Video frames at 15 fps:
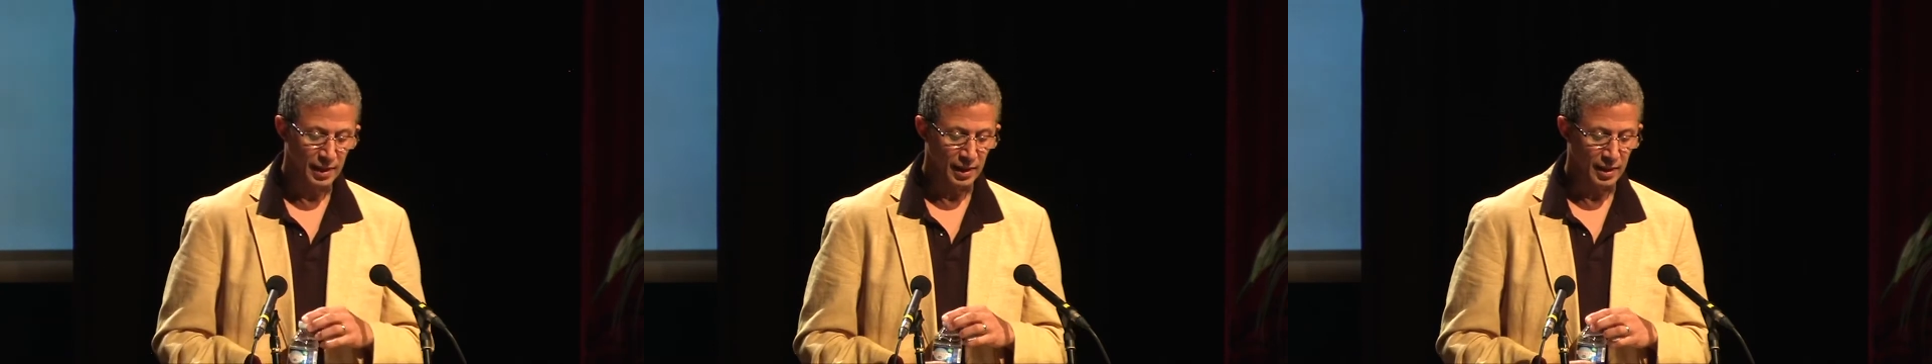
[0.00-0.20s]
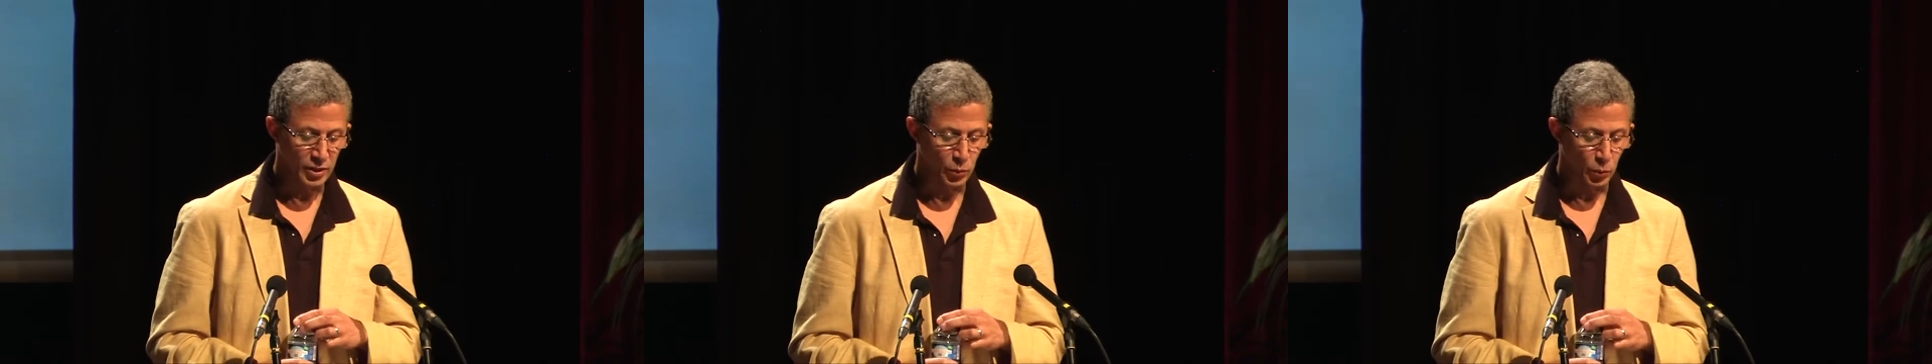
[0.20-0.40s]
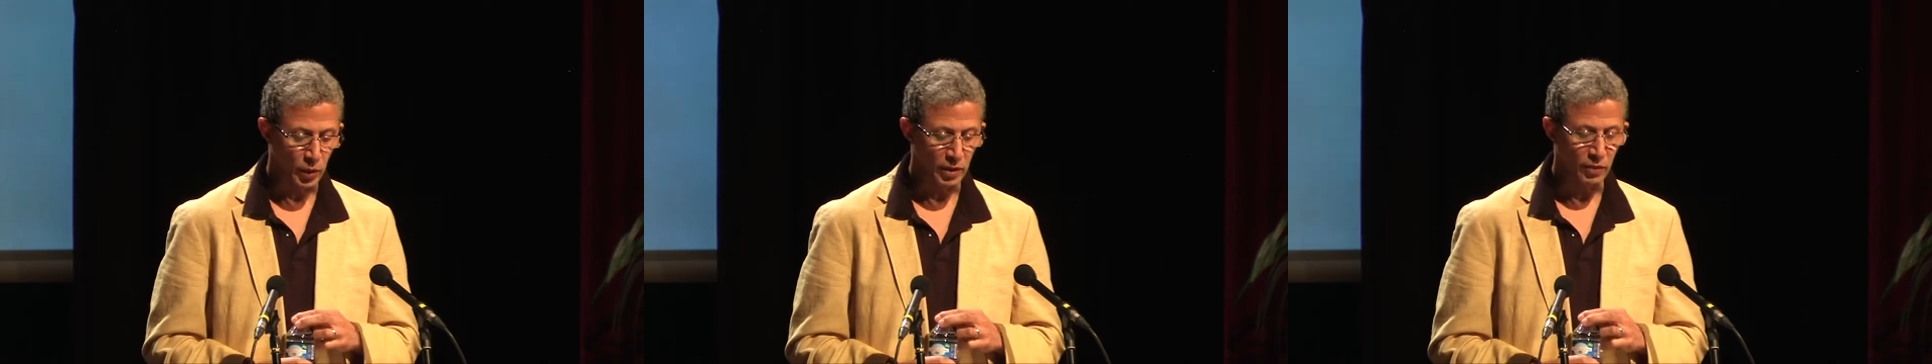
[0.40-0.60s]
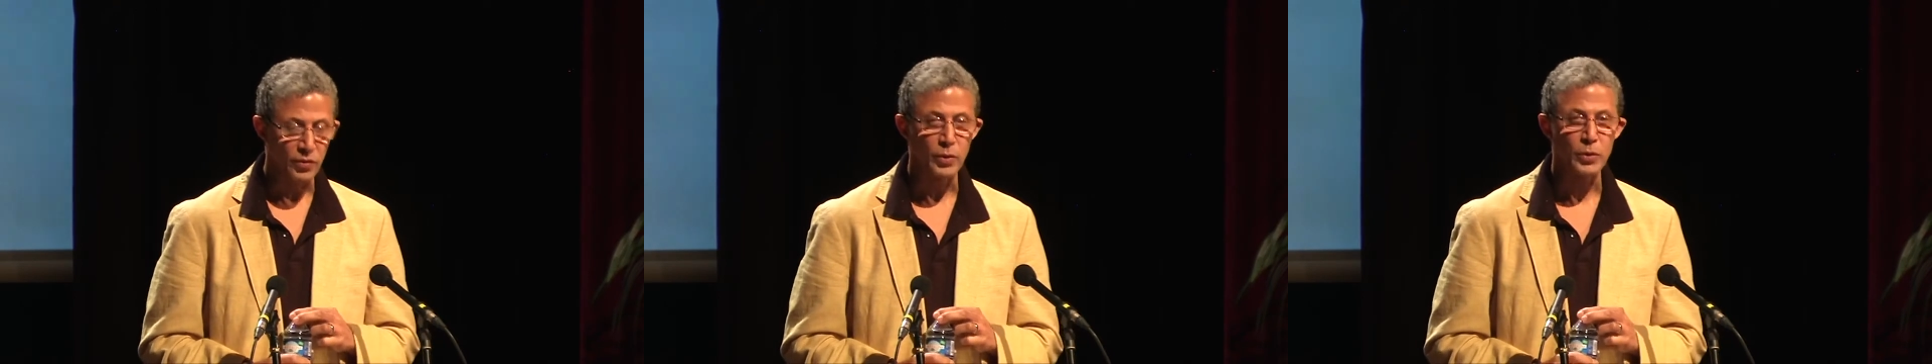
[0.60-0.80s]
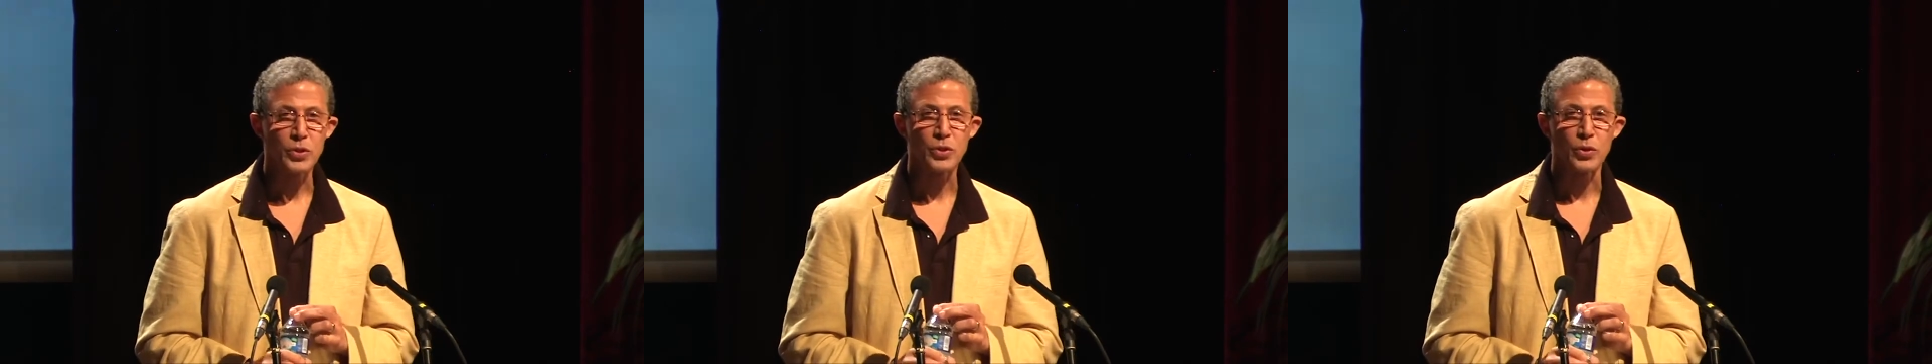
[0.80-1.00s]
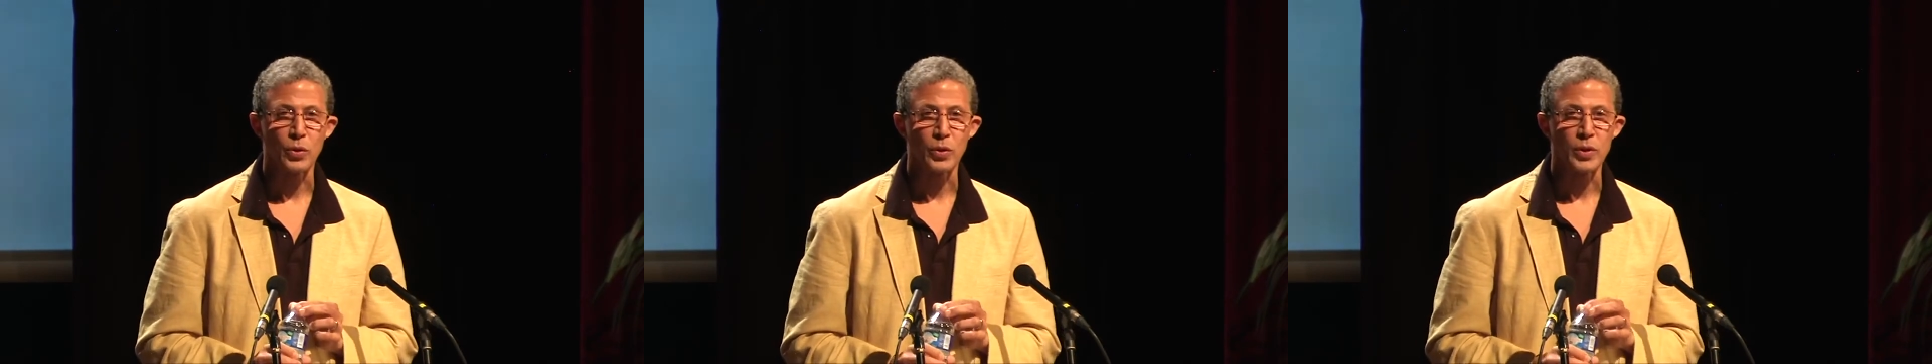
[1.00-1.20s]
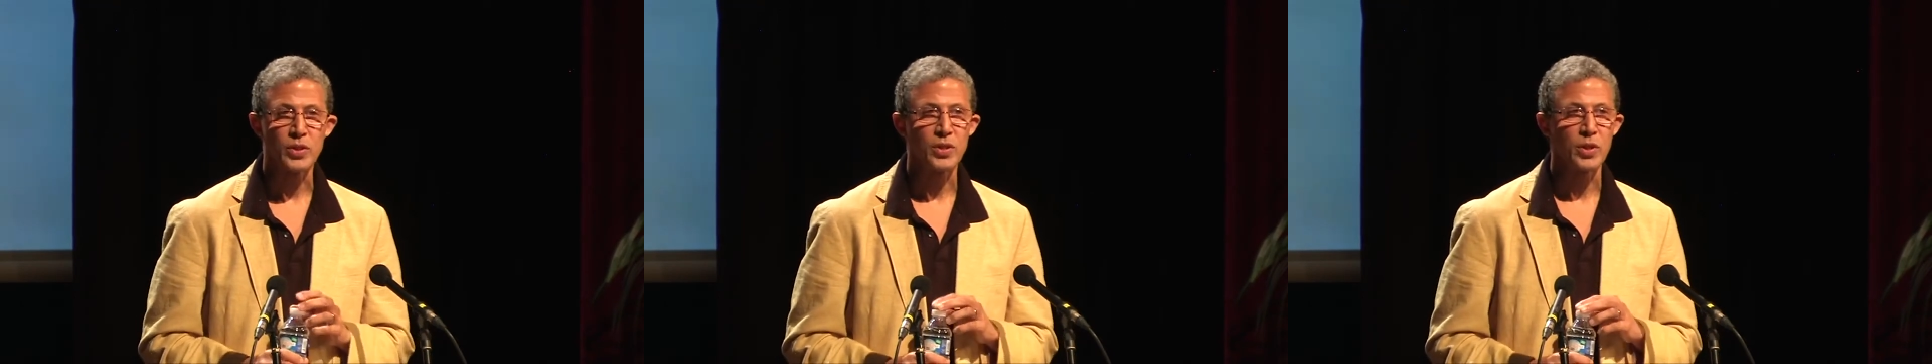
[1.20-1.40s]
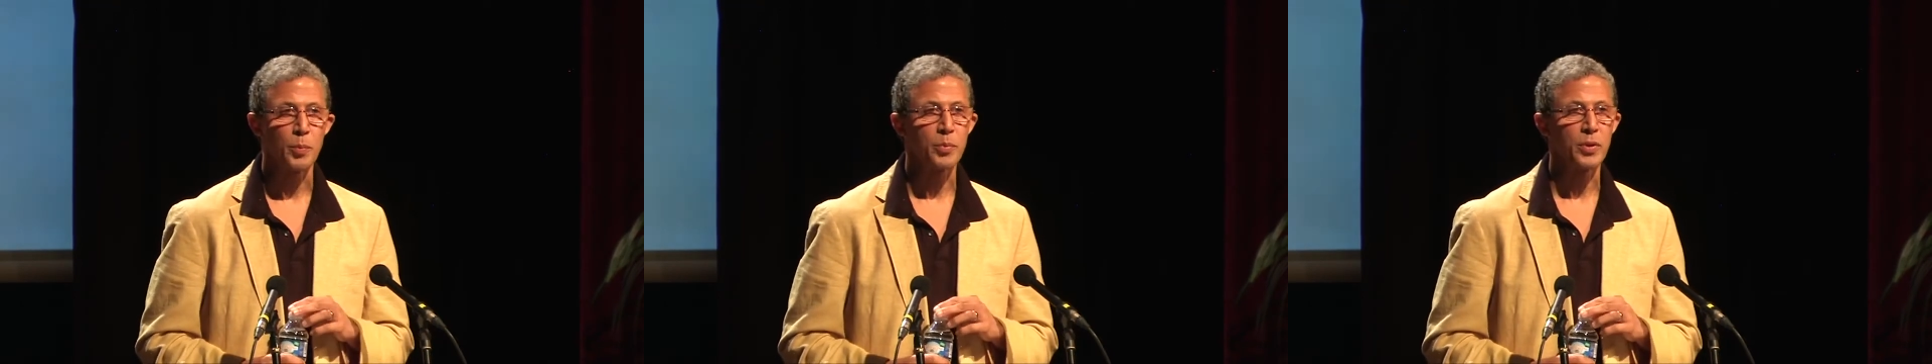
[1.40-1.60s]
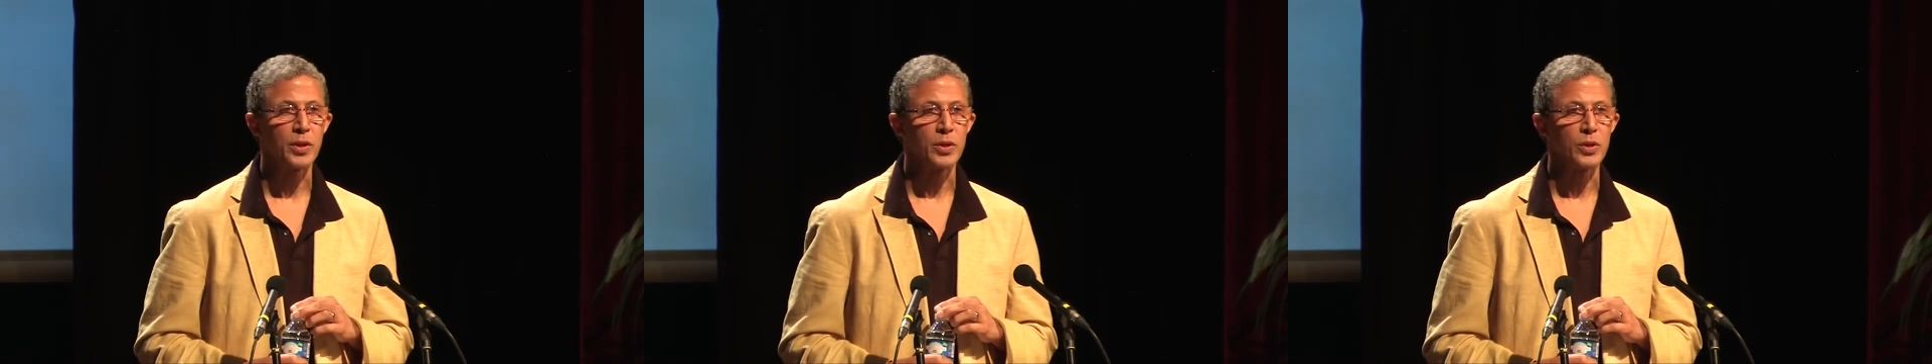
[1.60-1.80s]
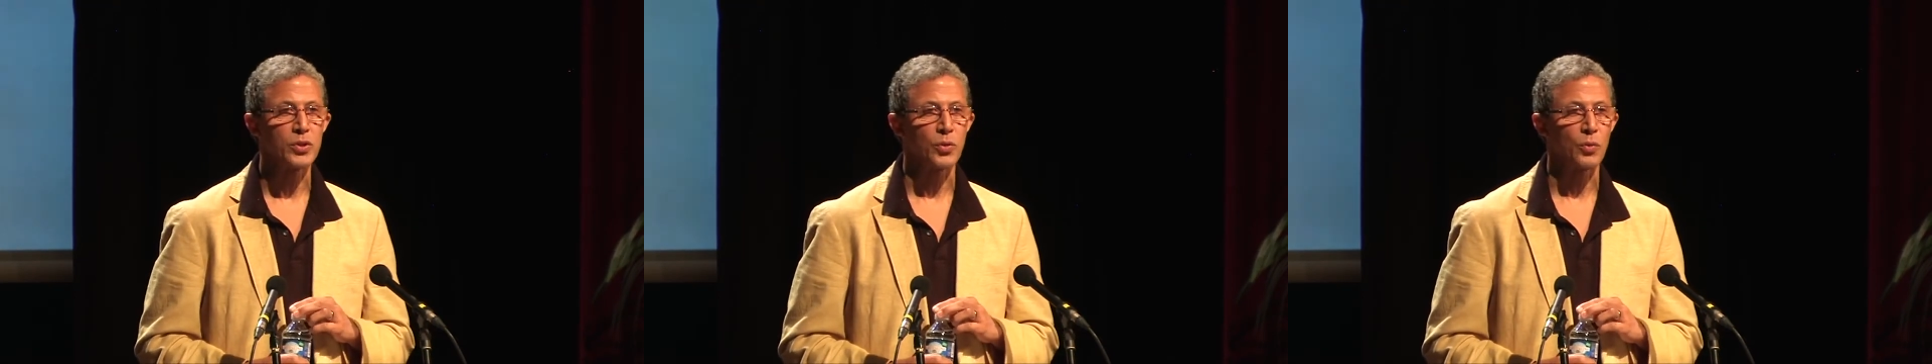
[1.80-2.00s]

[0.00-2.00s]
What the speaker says: It's one of those stories that appears